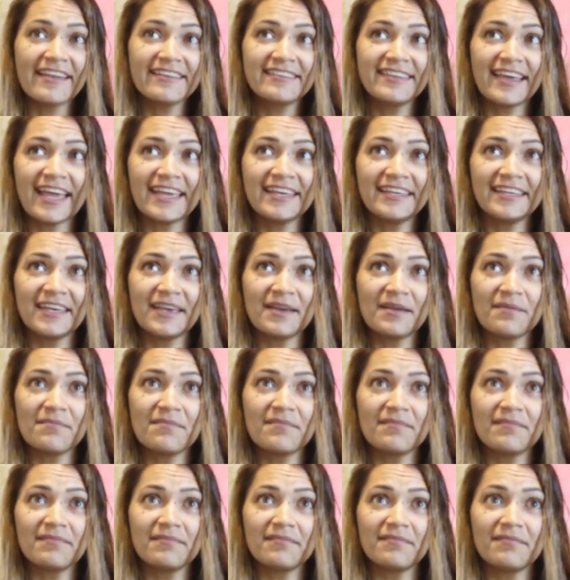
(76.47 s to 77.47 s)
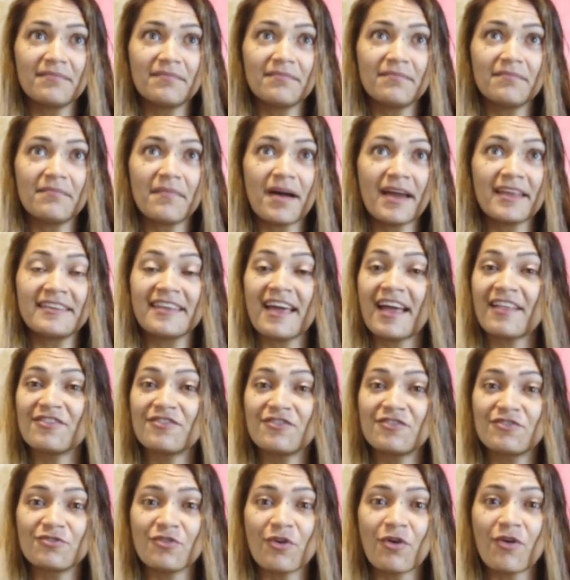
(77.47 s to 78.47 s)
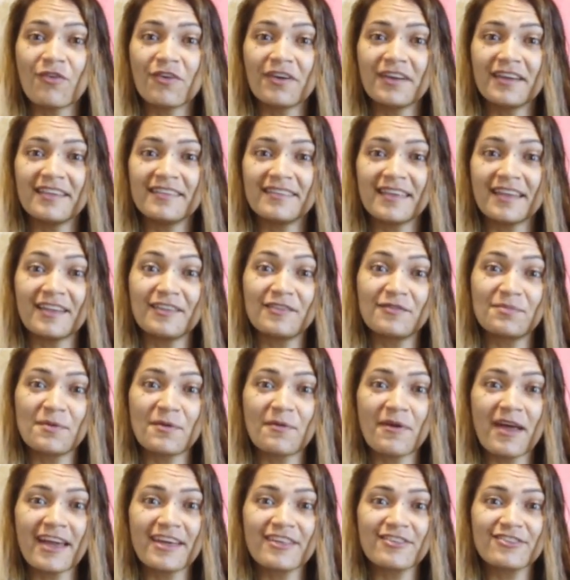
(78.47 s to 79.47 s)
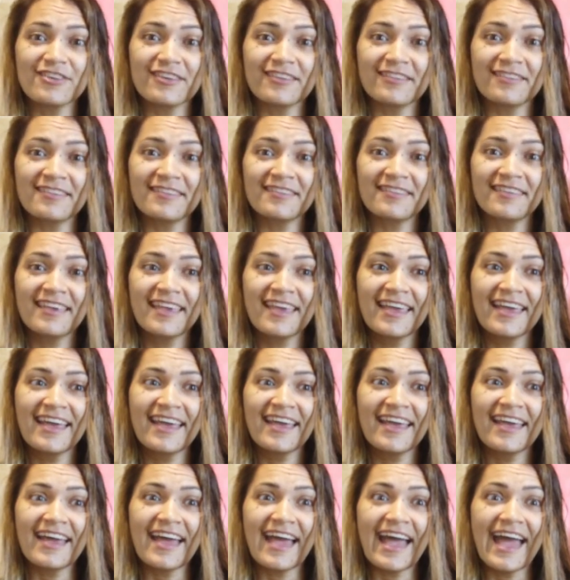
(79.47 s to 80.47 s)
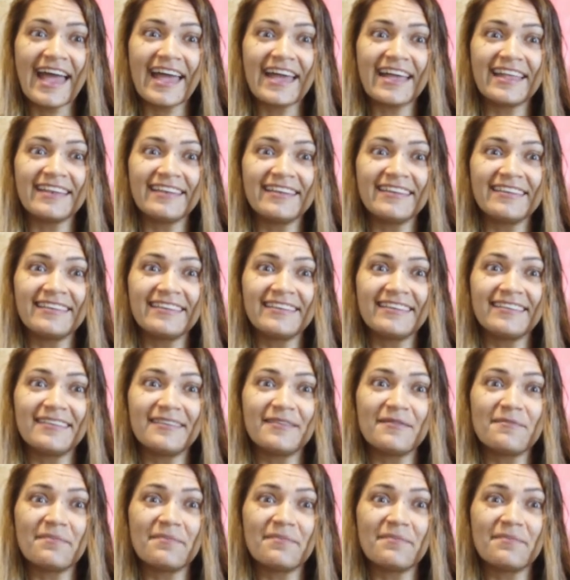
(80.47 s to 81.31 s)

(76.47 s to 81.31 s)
and taking my dad's stories and inspirations and